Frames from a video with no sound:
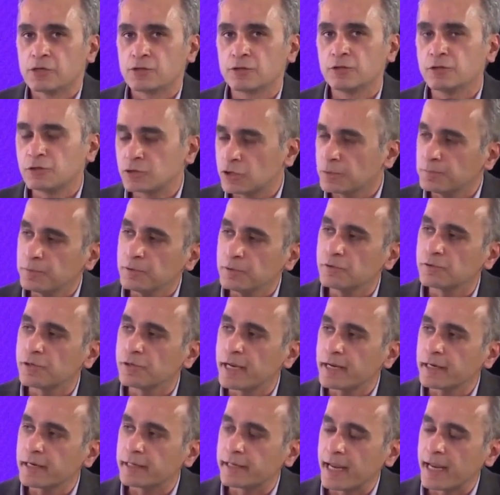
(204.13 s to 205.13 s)
So the triple
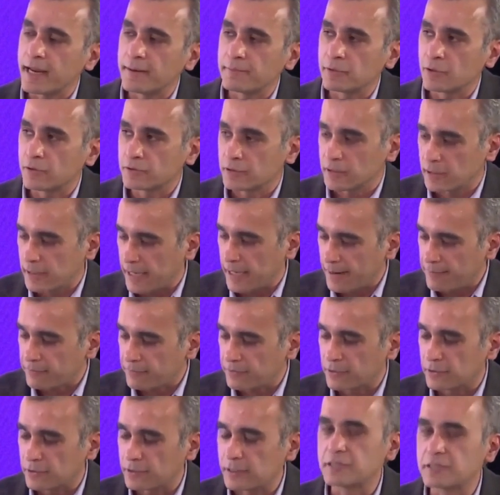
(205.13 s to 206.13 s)
rear camera on the
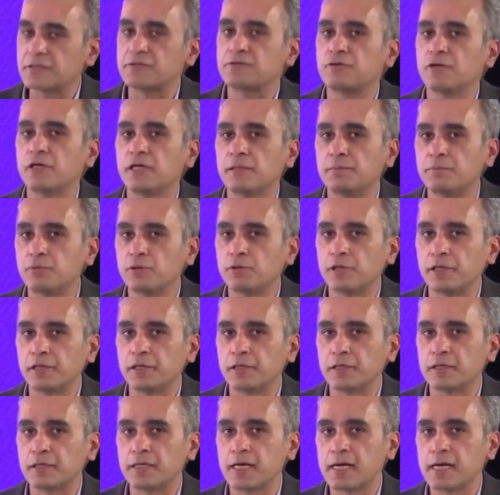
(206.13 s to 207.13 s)
M30 is really
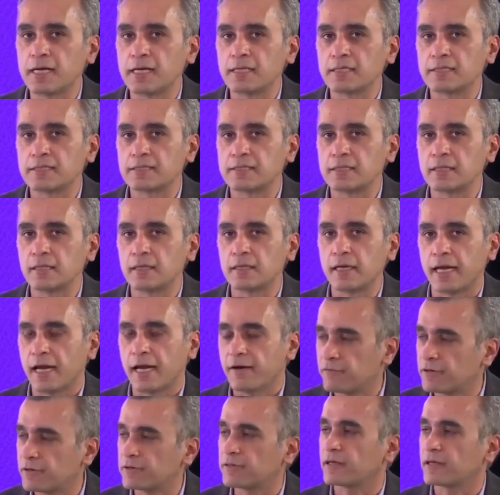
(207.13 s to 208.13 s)
brilliant. It has
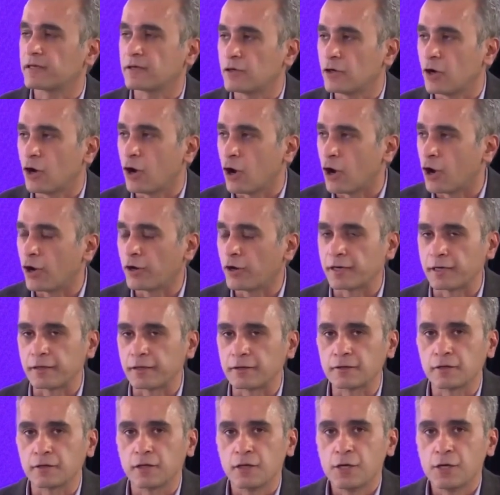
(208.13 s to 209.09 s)
everything on it.